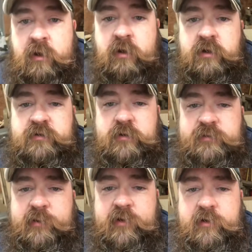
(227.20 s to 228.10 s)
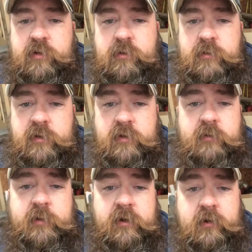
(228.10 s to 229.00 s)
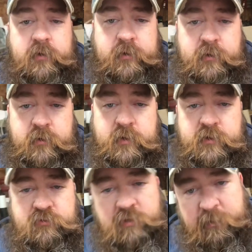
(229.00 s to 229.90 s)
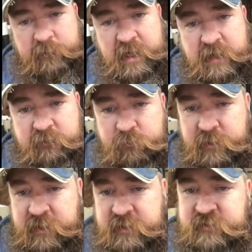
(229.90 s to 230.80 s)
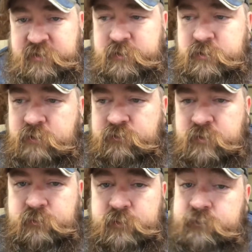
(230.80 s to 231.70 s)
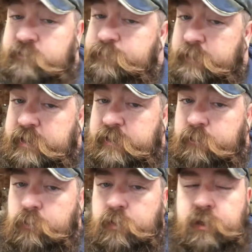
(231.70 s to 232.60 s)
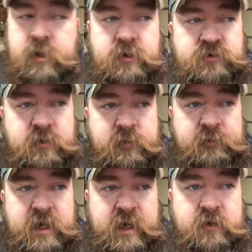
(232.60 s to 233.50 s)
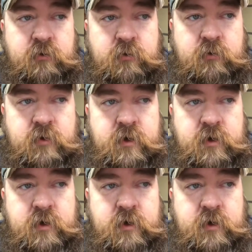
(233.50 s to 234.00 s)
It's always better to go a little bit longer and trim back if we need to. If this plan doesn't work, I'll trim it back, or